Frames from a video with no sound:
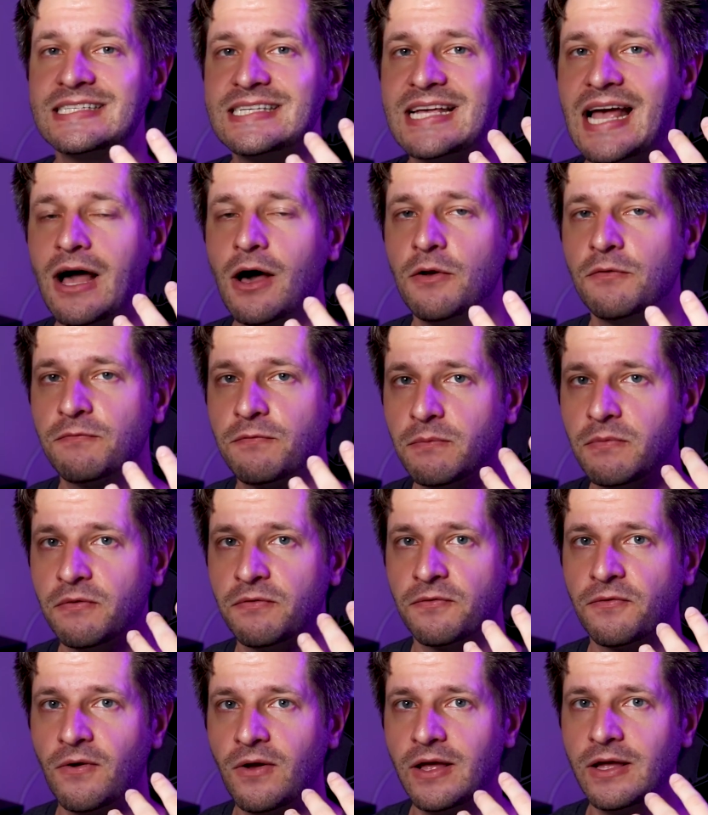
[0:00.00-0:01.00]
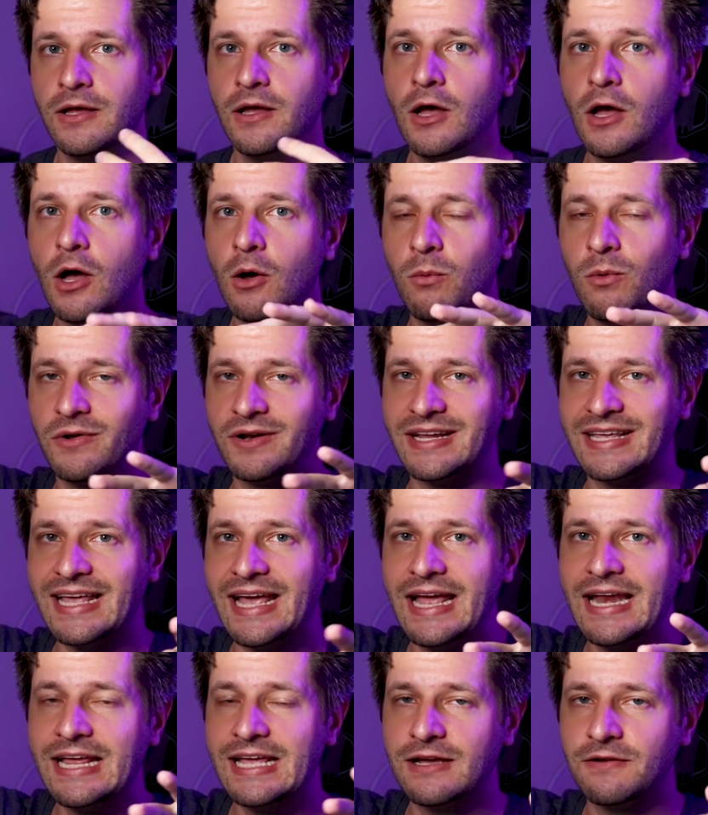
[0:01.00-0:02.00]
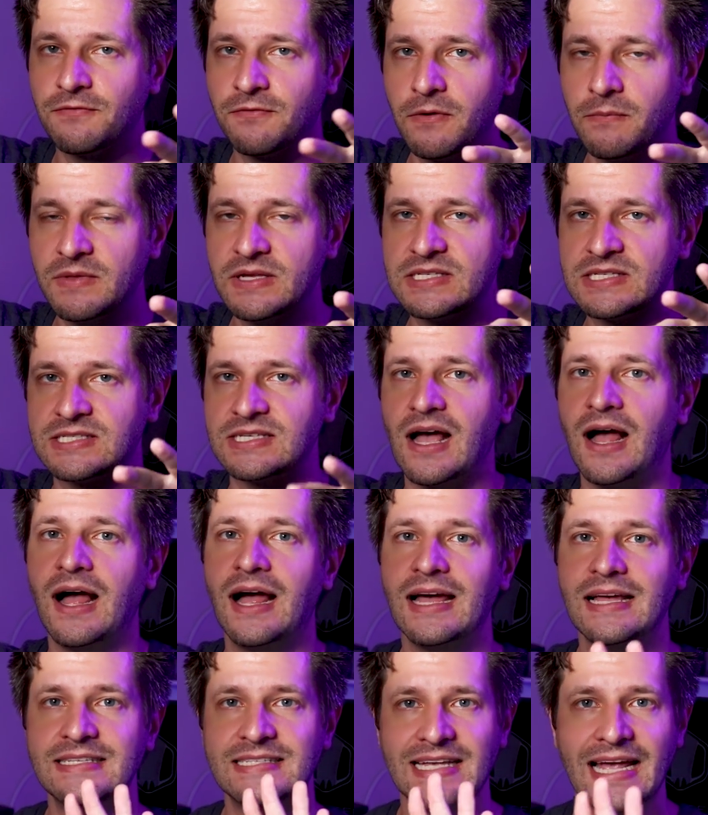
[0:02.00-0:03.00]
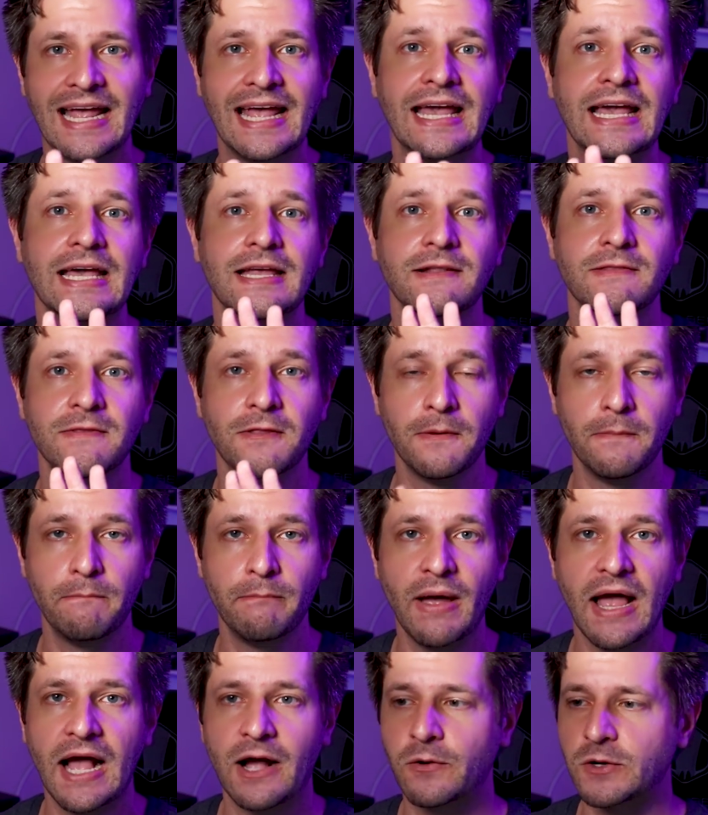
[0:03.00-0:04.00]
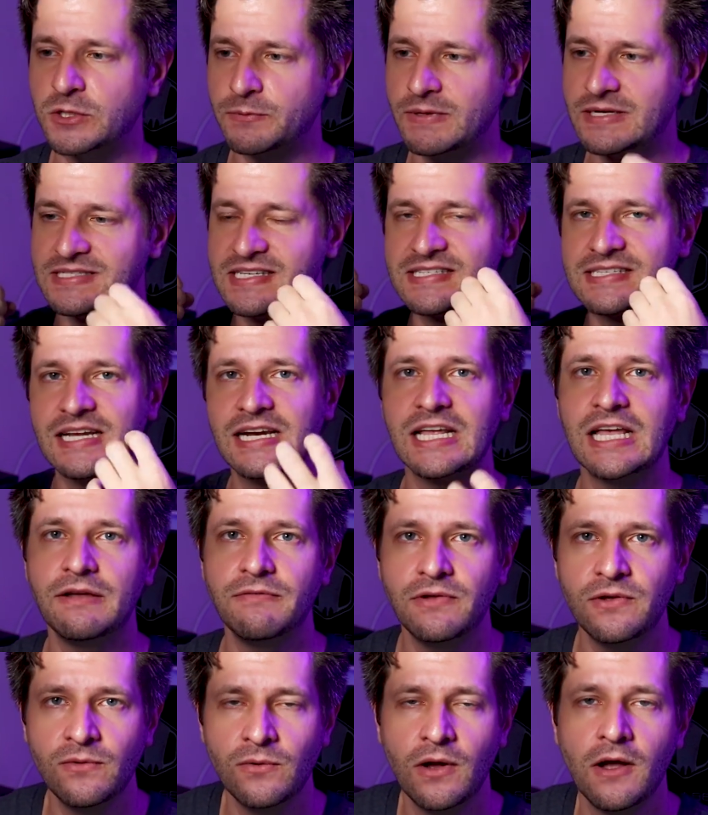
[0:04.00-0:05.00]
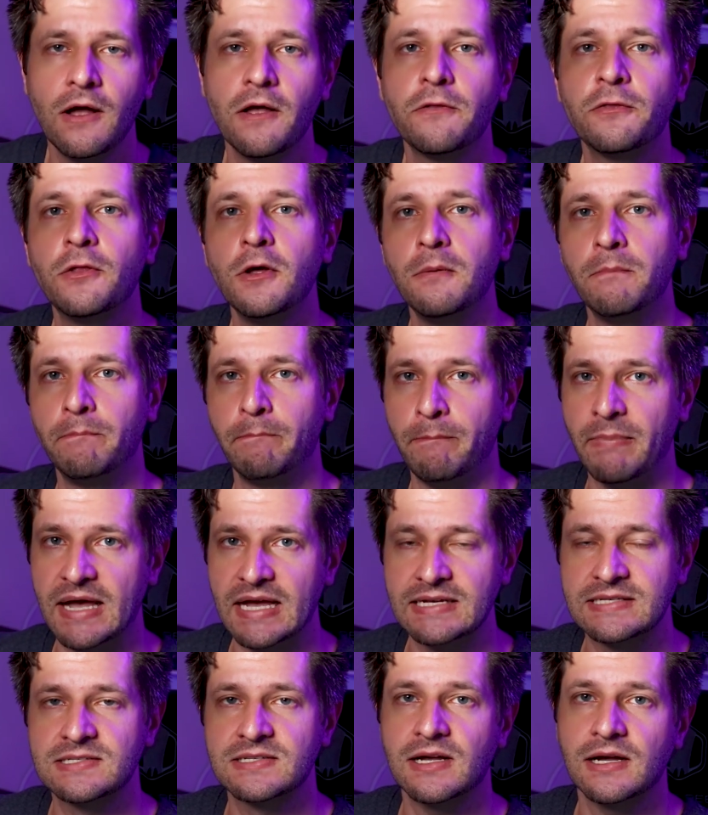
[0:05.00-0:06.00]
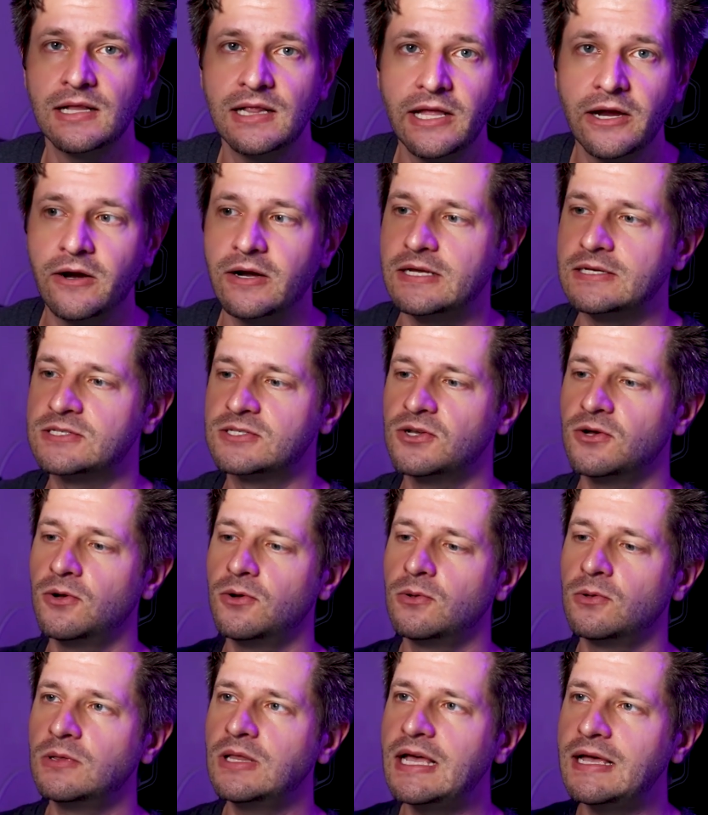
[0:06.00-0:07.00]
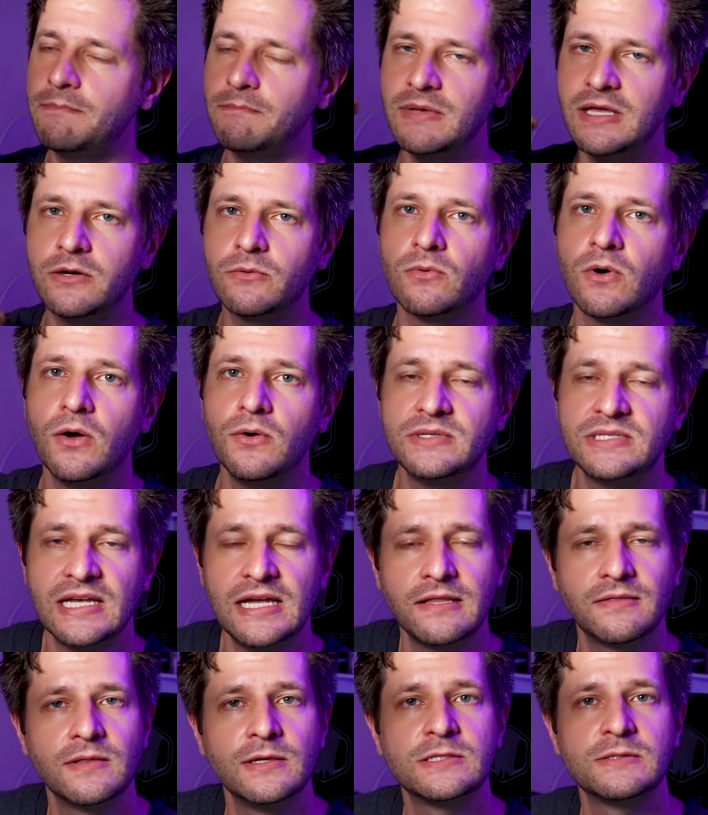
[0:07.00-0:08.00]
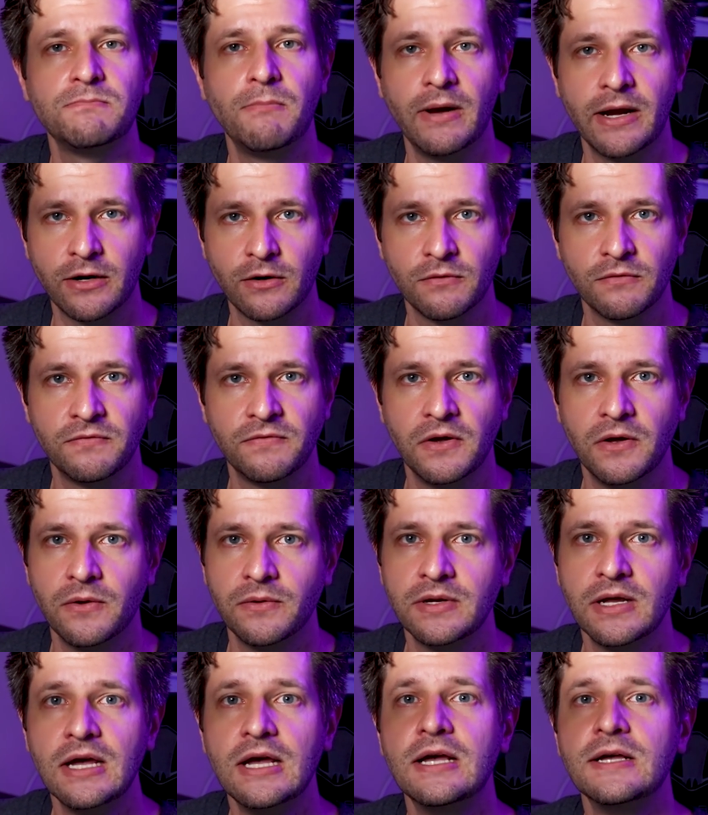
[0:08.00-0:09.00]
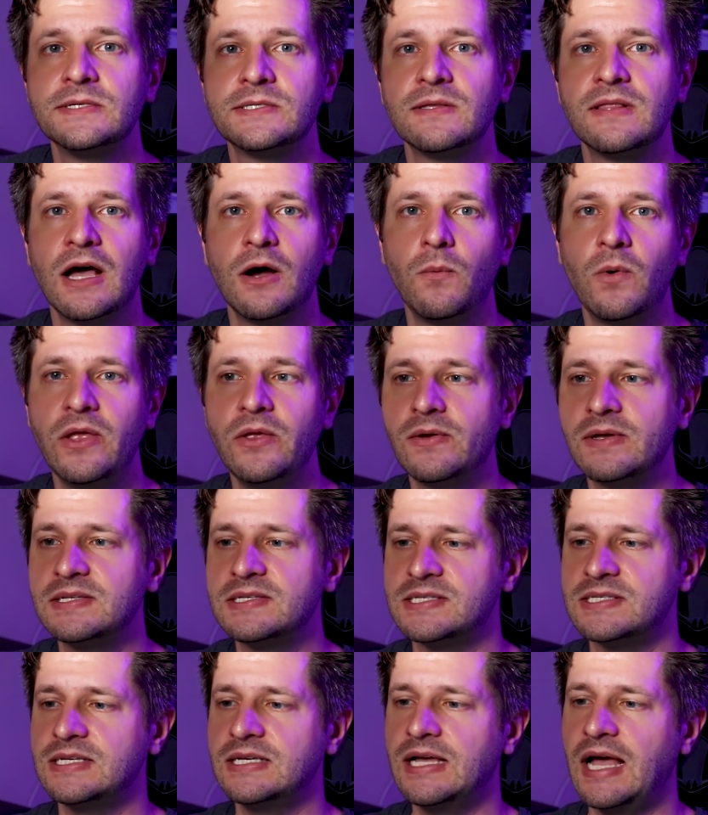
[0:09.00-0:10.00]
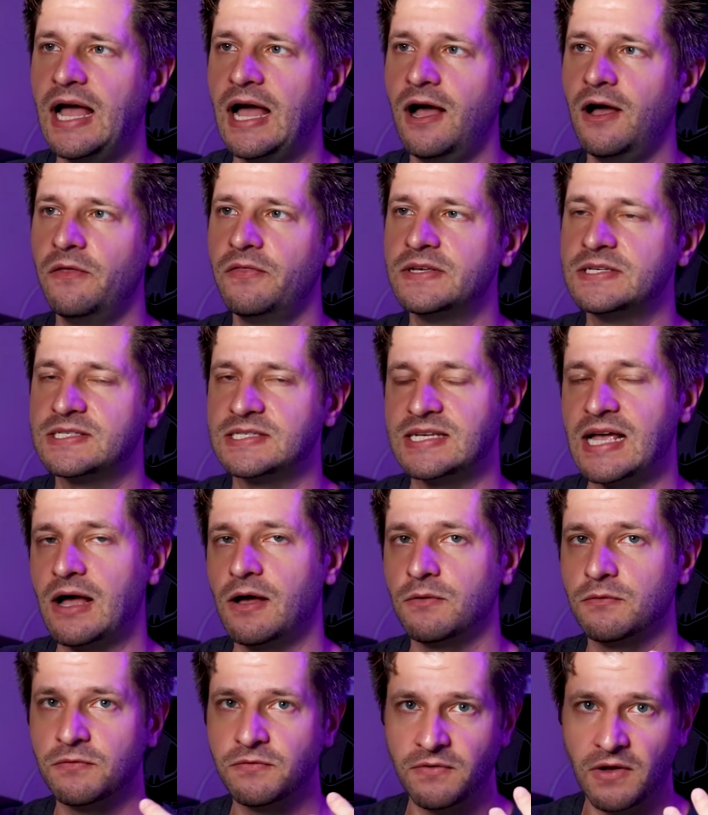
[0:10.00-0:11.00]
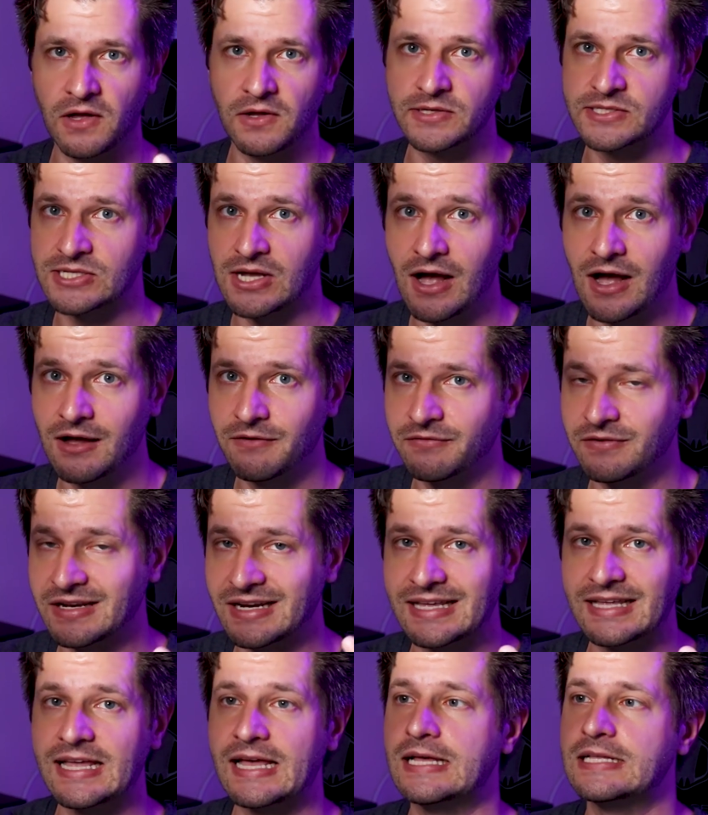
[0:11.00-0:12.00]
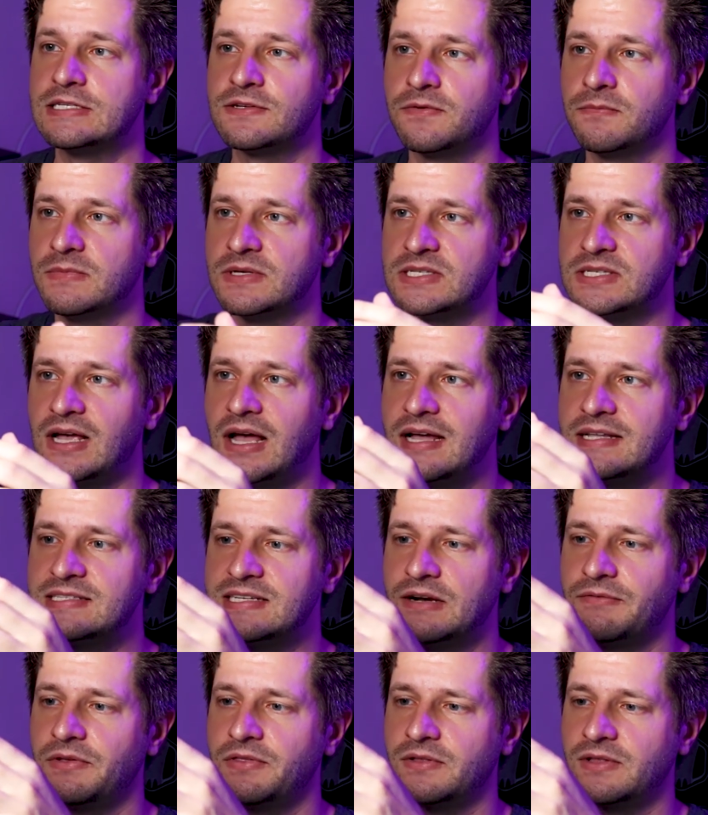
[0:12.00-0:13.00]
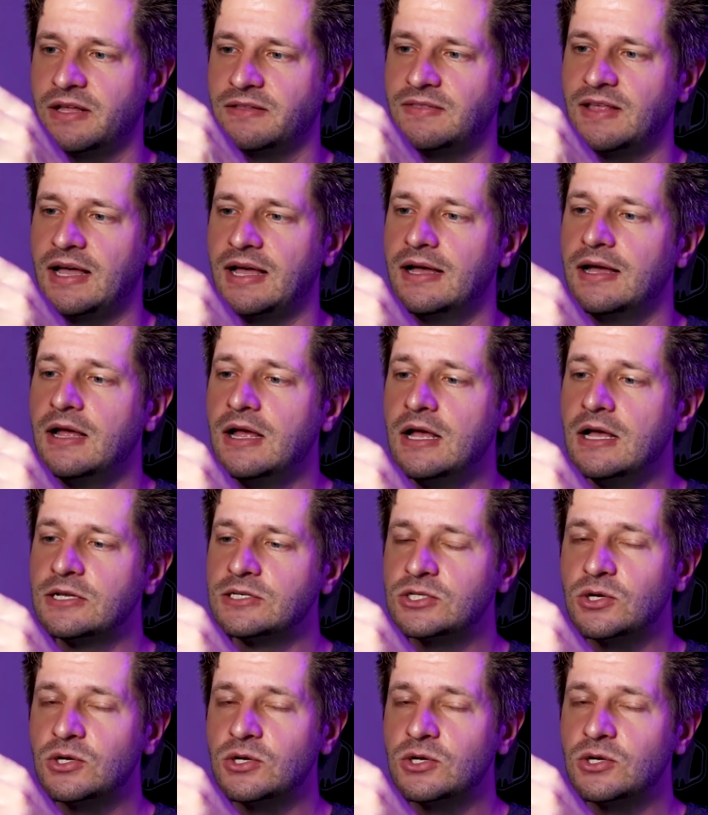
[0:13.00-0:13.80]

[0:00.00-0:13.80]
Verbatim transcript: sound from the front while negating it from the sides and the back, which means it's gonna give you the best clarity. So let me rotate this microphone so that way you can see how the sound falls off and negates from the sides and everything like that.